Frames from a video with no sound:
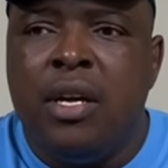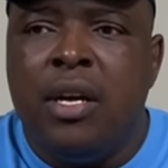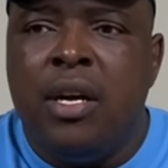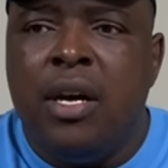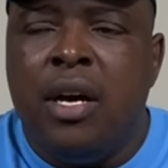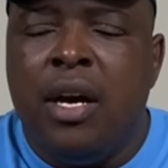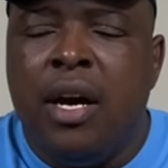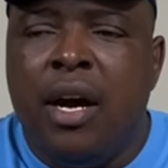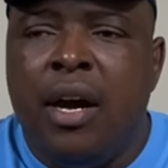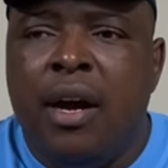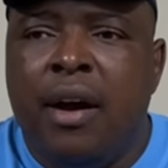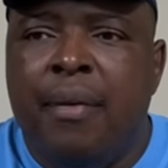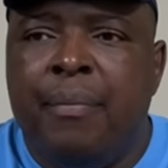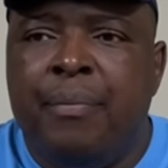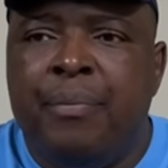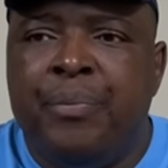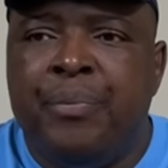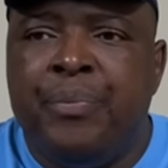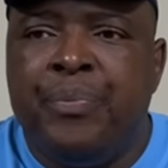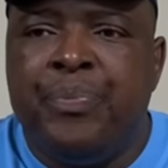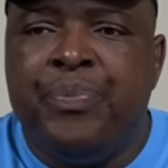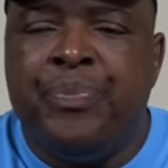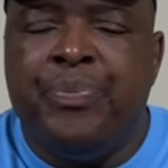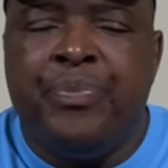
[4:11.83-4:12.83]

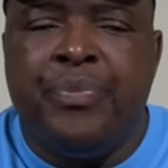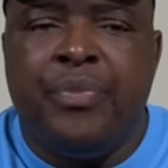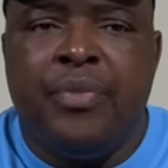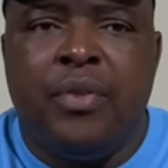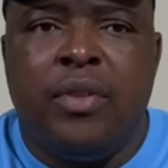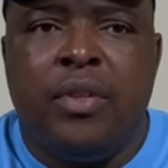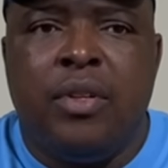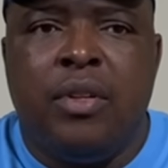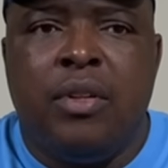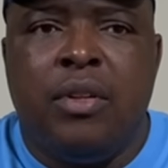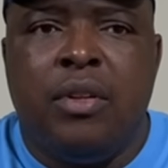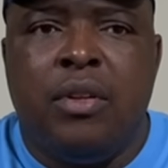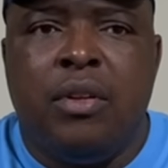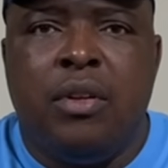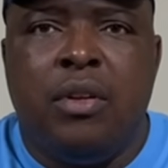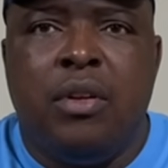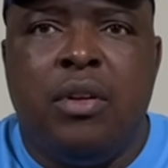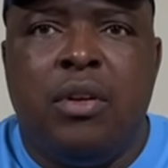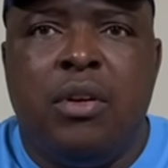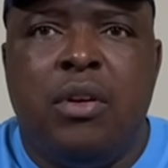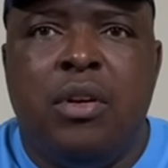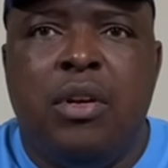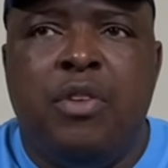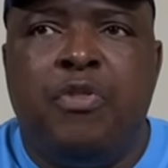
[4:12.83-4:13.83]

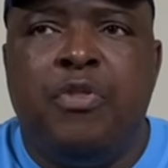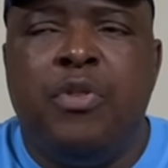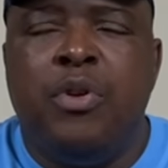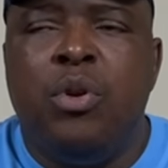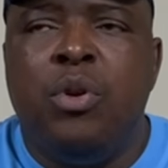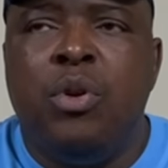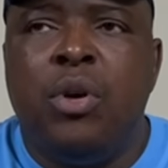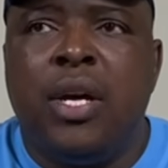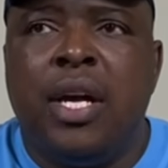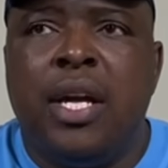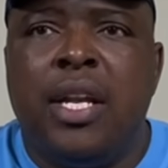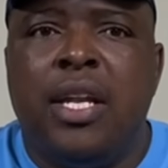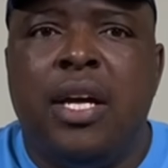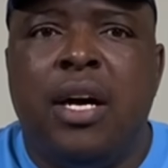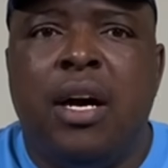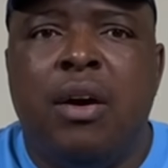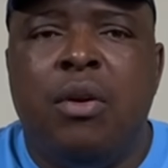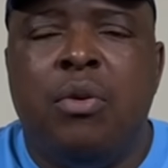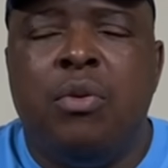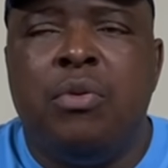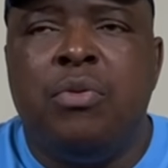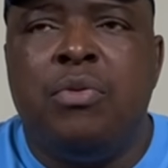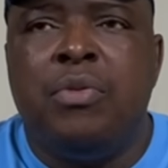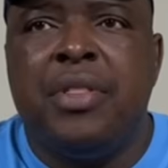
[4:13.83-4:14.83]
if you look at
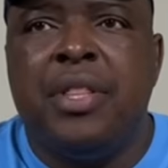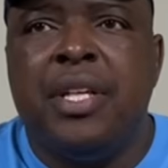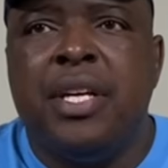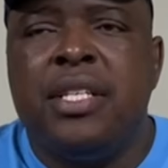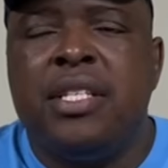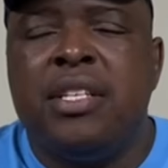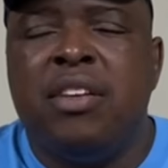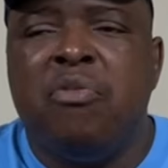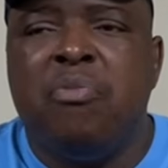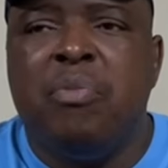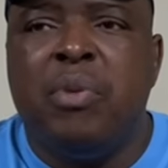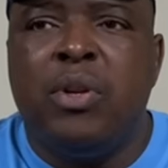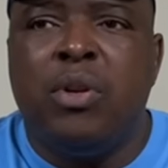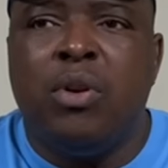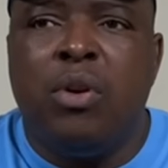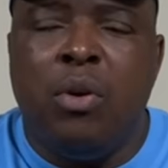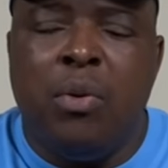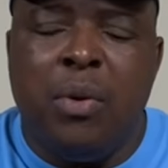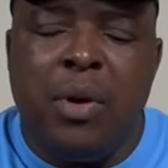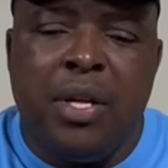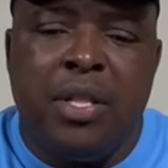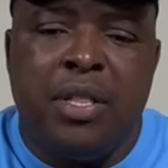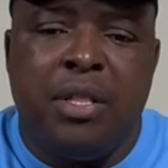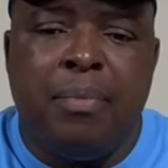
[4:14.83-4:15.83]
how things have been
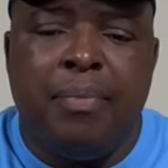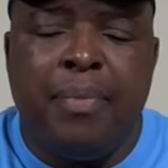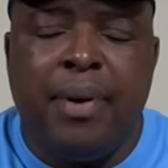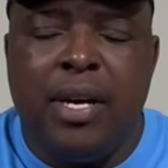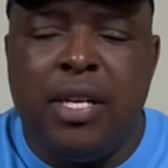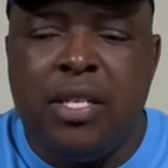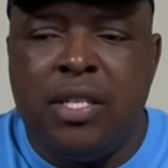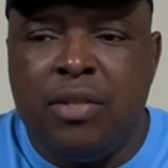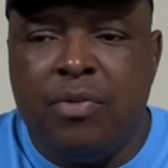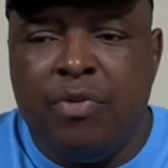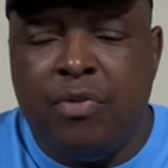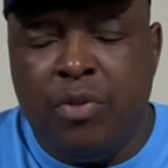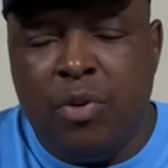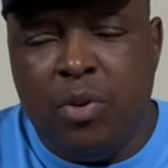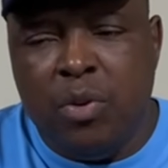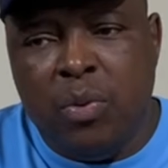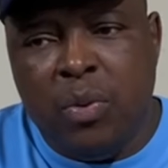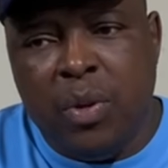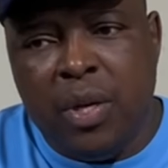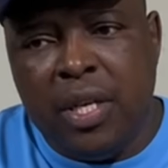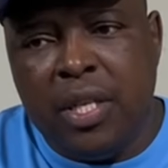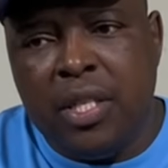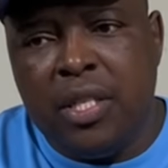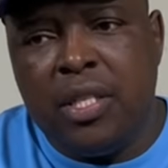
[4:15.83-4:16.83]
going the past few
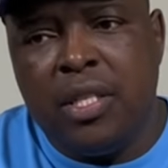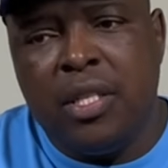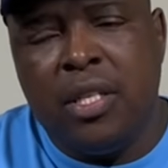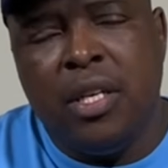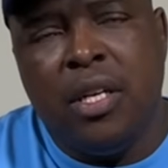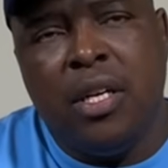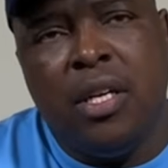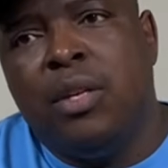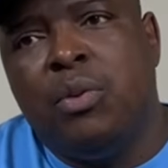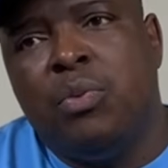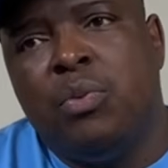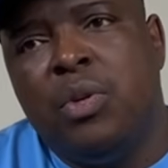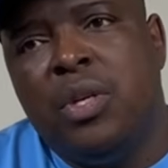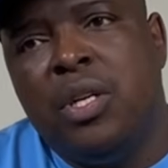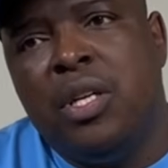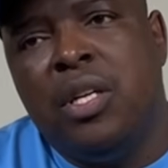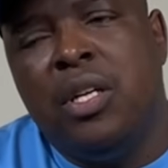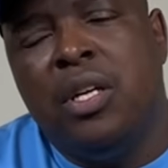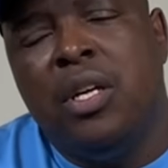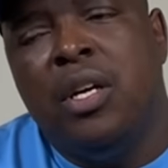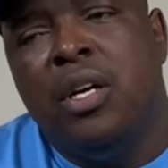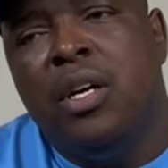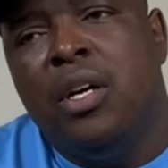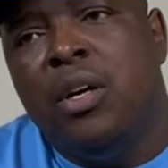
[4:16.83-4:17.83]
weeks,
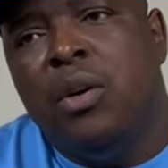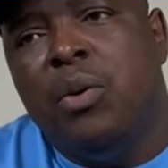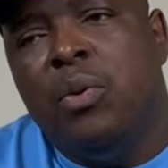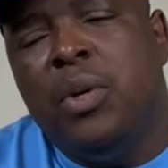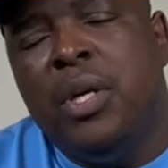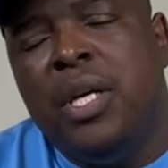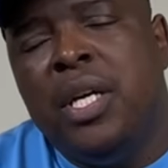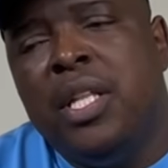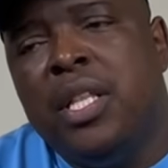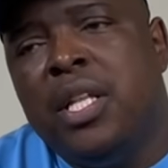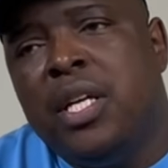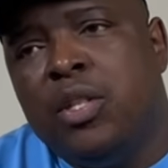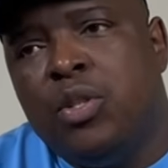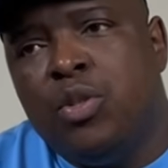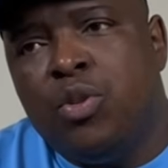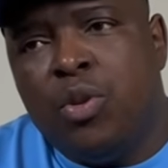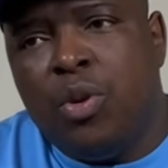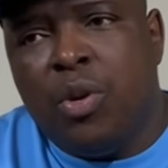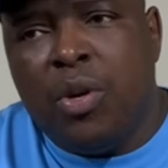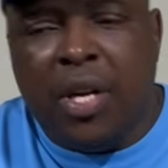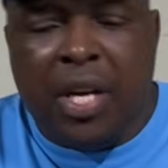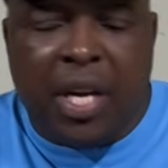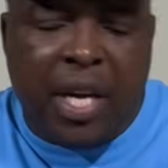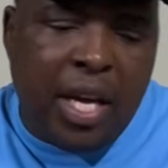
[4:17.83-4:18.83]
we either
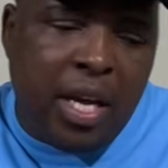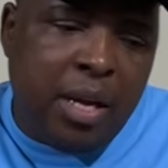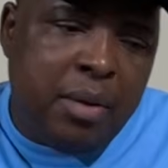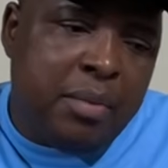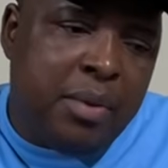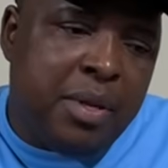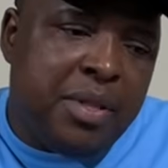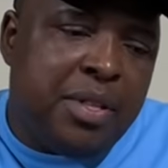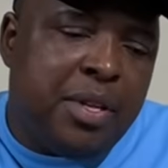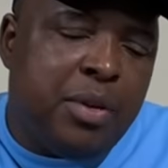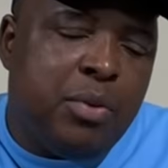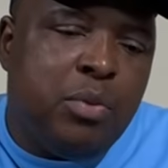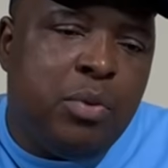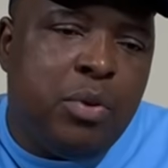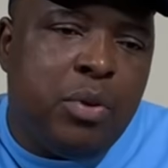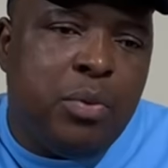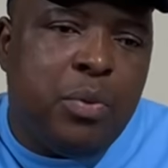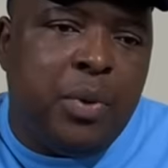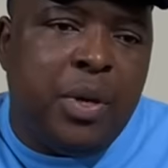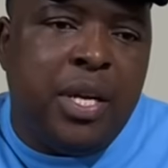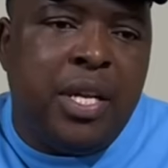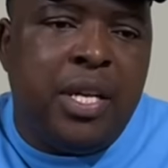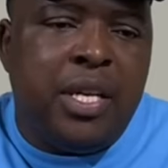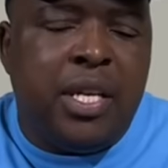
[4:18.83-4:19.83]
draw a game and then we
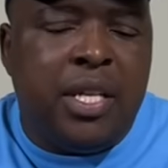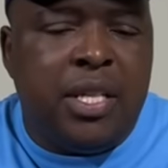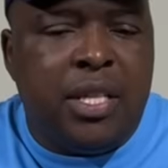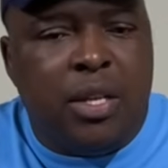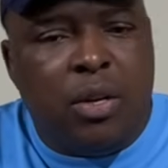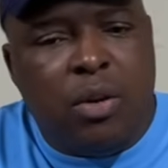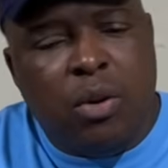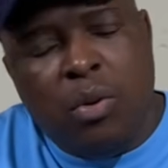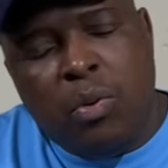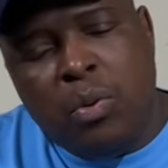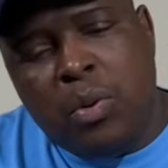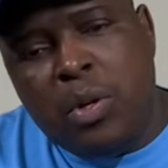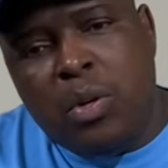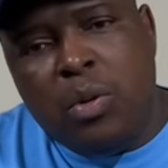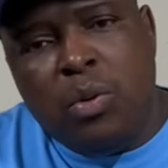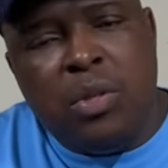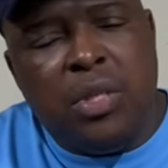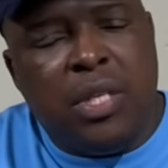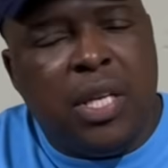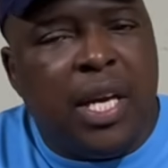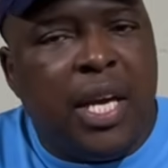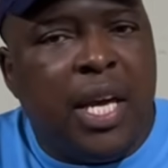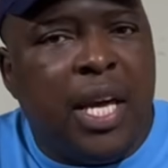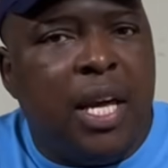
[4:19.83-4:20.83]
win, or we
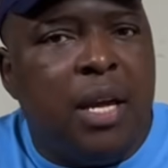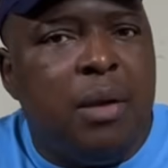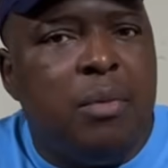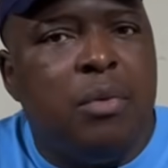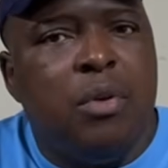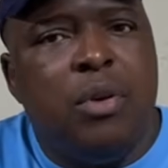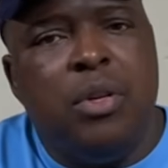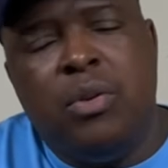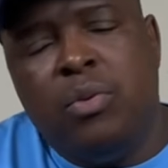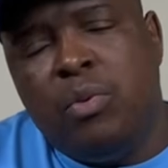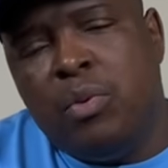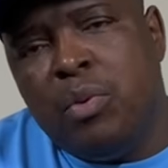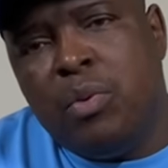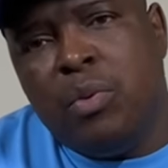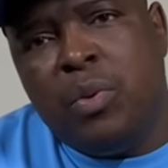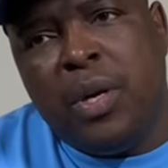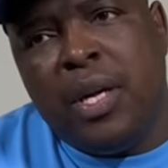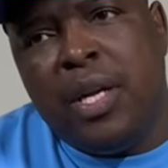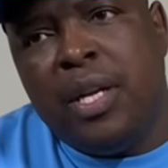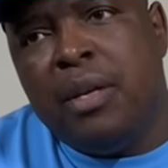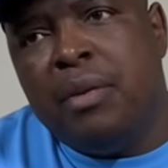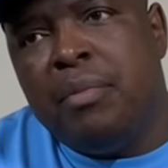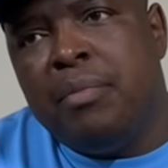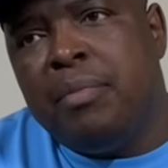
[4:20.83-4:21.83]
lose a game and we
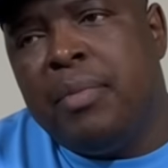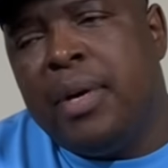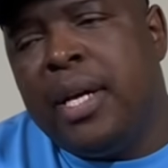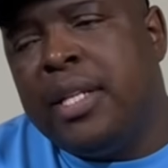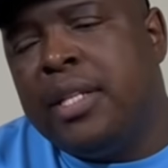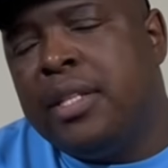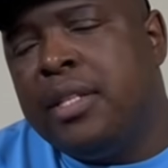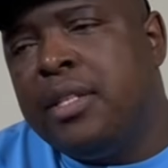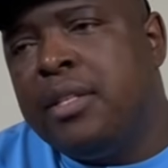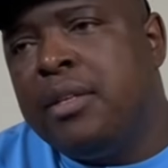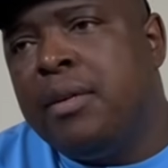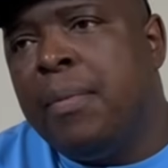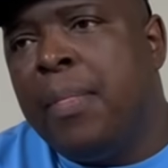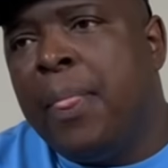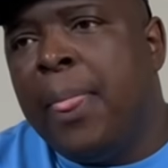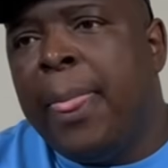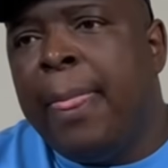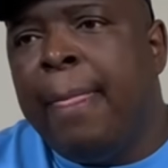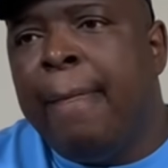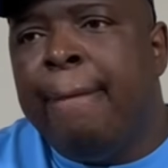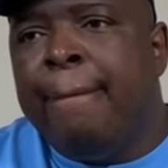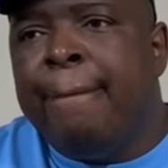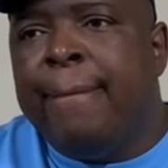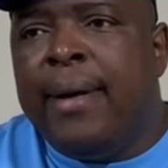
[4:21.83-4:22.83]
win. But
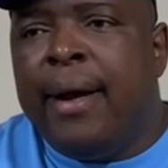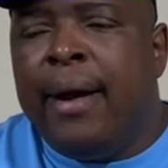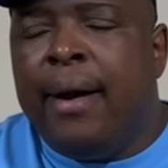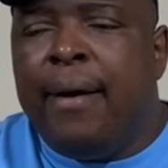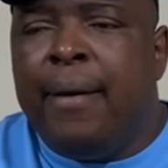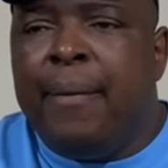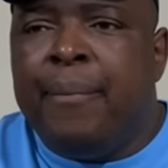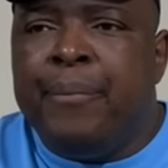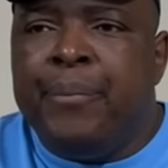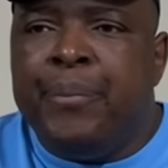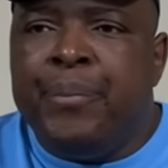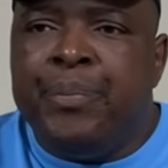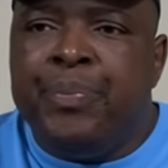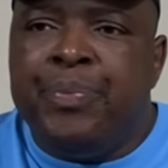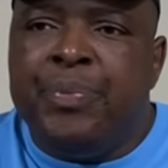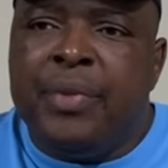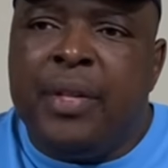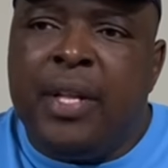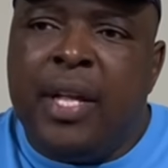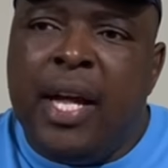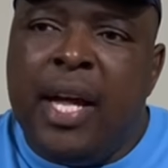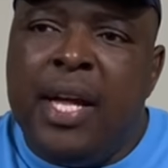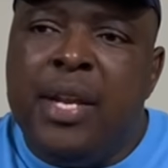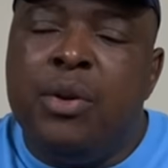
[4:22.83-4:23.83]
and
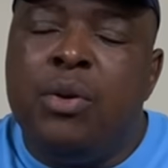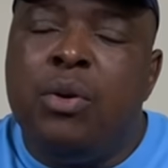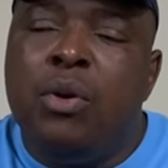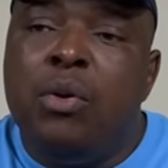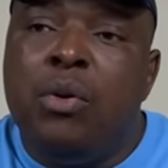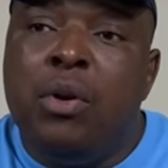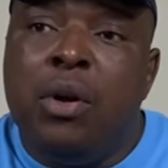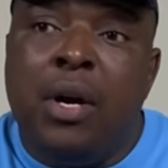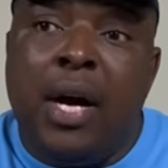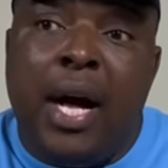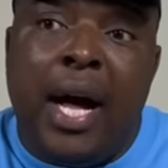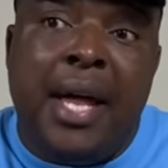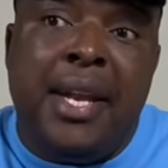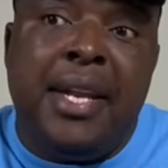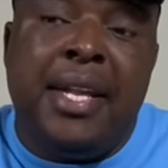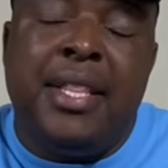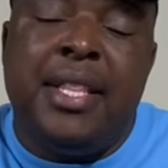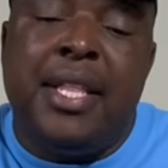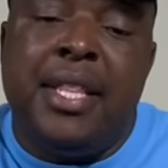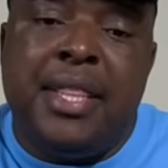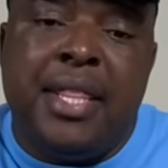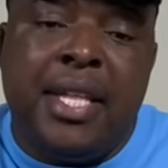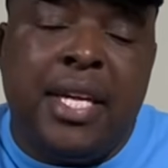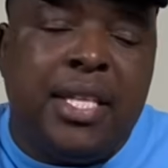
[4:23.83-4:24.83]

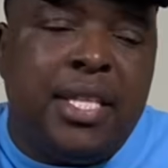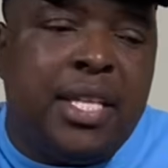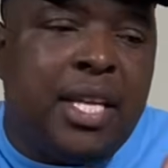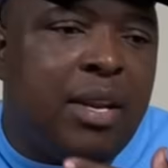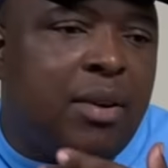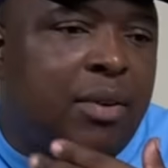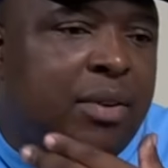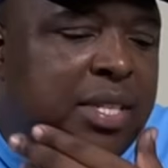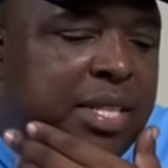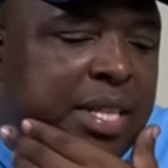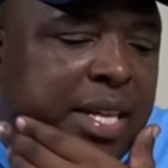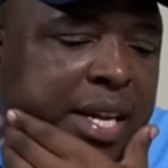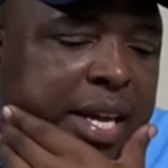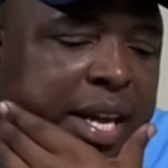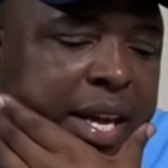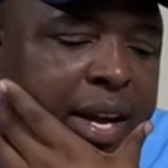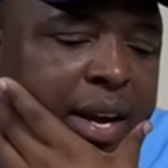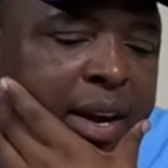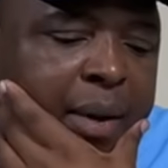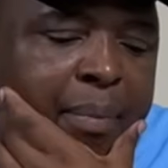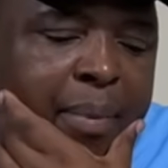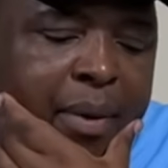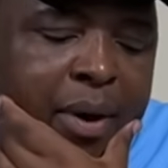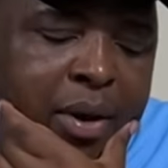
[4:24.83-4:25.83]
another thing that I was
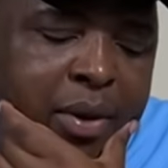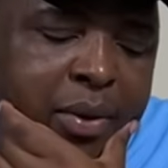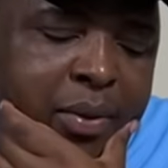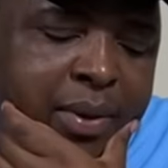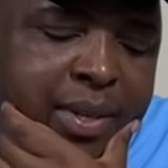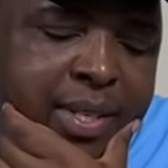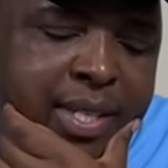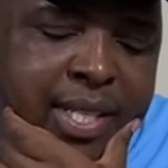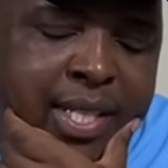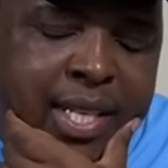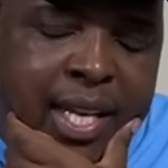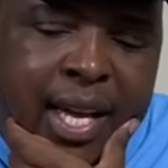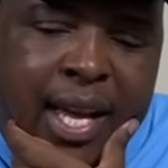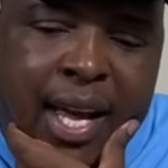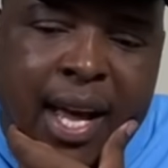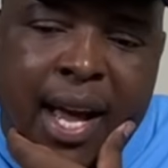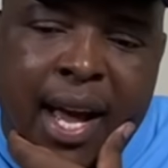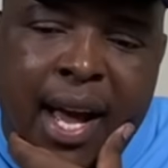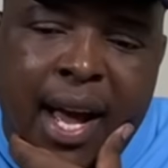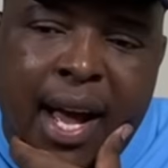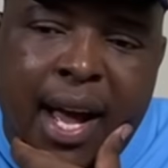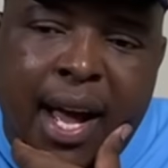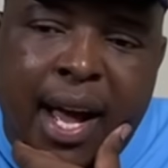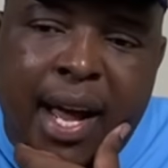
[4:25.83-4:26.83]
thinking about was
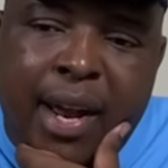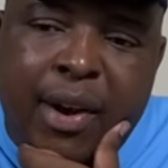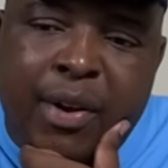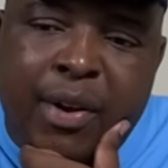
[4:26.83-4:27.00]
I